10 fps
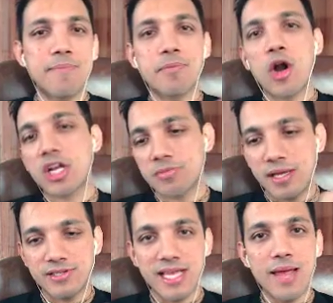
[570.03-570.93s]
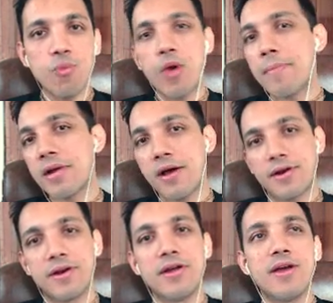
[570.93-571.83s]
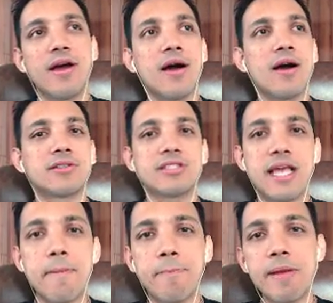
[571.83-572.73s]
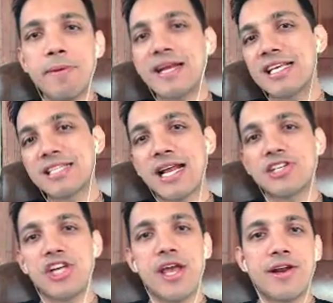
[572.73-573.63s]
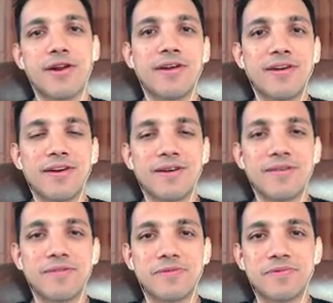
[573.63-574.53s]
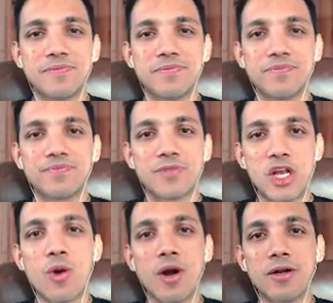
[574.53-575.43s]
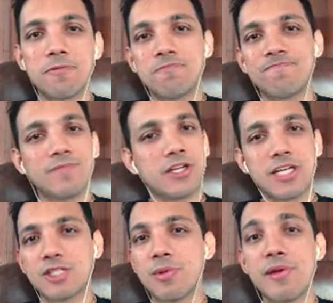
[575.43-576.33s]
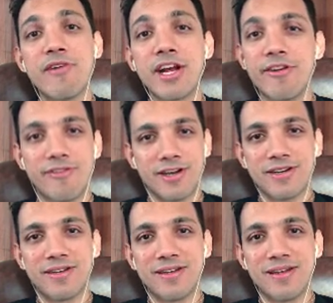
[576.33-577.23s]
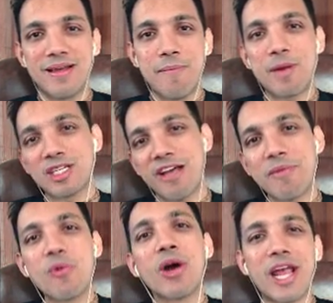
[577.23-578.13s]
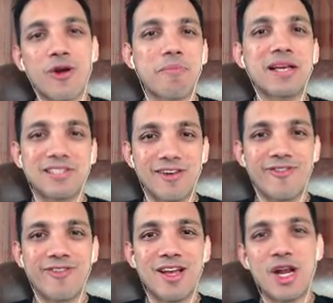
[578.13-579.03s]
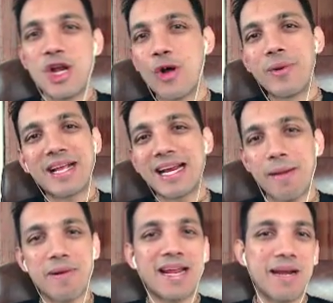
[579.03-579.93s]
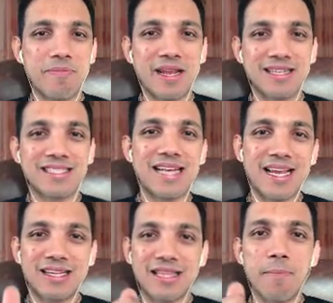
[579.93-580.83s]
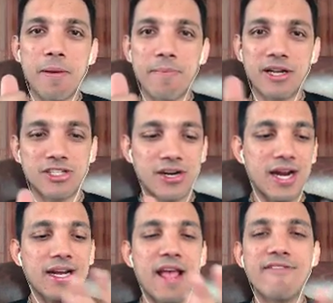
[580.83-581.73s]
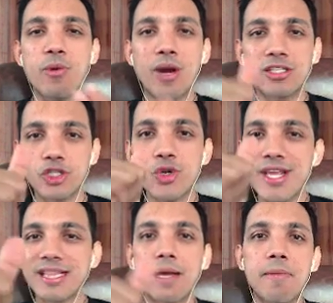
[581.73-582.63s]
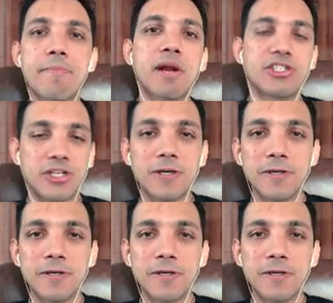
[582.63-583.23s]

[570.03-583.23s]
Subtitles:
products, my same webinar, same PPTs that I share, you know what? The results will be very different, because I've been working on myself. Nobody can replicate me. Just like a thumb impression, right? Everyone has a unique thumb impression.